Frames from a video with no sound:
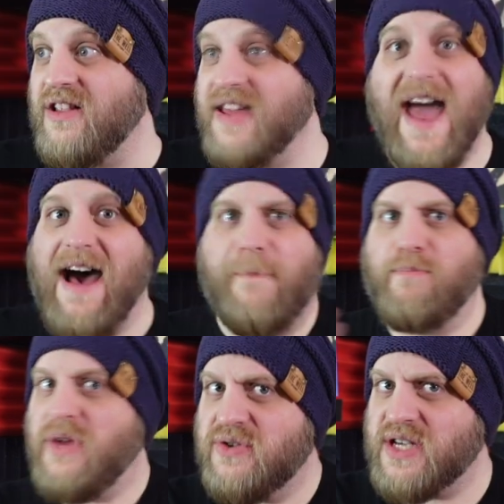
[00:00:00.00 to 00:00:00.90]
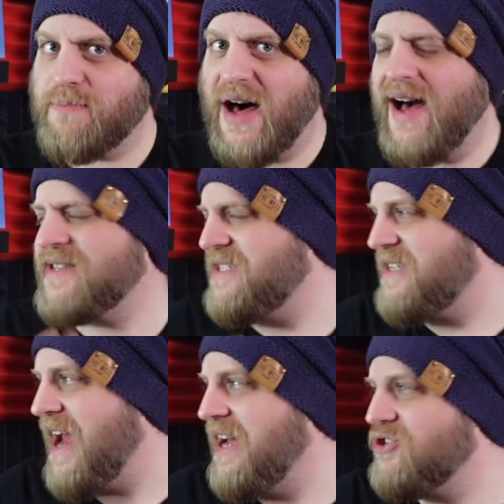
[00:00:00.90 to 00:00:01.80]
Yeah, Music Box,
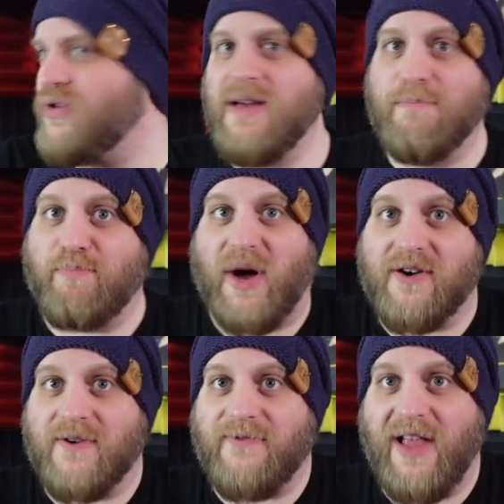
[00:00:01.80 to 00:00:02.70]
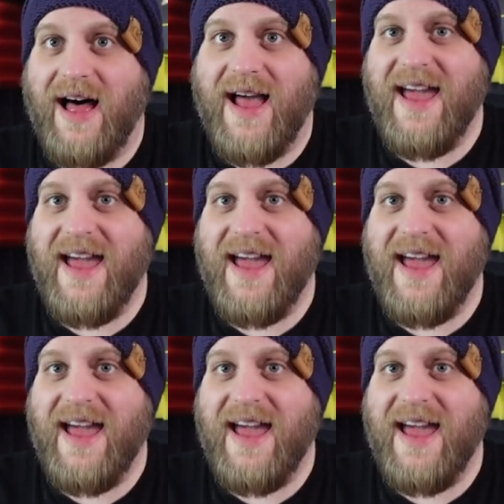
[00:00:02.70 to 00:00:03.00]
Daydream, Butterfly,